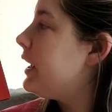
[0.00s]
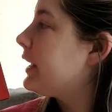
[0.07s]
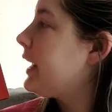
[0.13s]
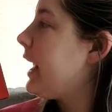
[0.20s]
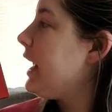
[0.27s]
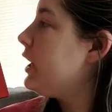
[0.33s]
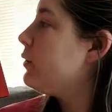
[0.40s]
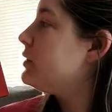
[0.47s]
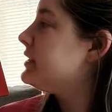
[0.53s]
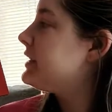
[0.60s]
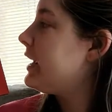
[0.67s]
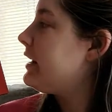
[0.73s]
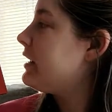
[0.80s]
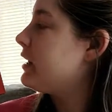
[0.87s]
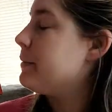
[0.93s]
Cake was
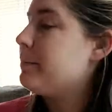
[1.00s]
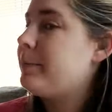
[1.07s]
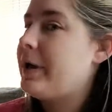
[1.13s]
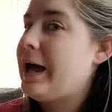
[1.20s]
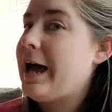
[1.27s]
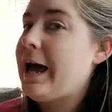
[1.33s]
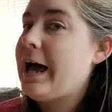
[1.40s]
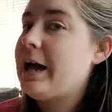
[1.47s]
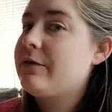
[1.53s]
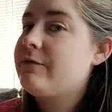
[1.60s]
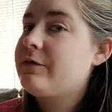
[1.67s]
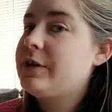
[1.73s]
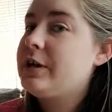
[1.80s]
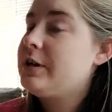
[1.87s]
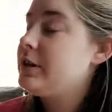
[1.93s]
getting a bad
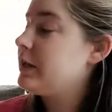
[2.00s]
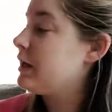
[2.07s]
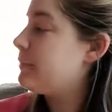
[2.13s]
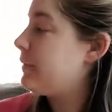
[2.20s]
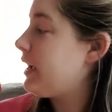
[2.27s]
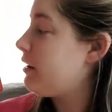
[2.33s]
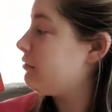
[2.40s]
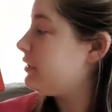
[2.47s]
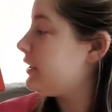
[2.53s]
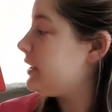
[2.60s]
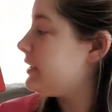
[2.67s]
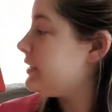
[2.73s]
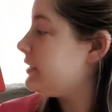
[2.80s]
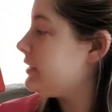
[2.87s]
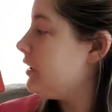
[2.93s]
feeling about
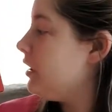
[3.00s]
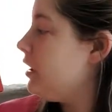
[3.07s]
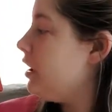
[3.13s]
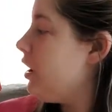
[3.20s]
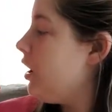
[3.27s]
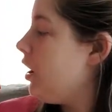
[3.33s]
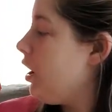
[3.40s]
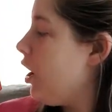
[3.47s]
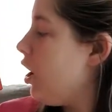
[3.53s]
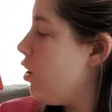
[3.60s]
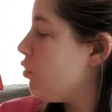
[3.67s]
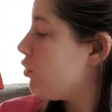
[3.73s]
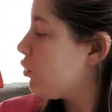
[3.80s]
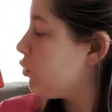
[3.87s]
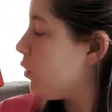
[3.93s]
this.
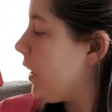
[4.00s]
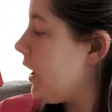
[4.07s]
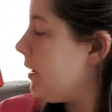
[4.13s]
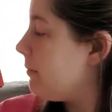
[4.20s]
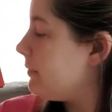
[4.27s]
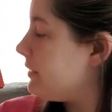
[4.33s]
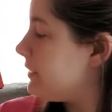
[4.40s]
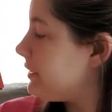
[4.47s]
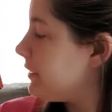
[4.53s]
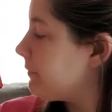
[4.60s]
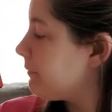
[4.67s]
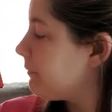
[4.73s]
Oh, crumbs!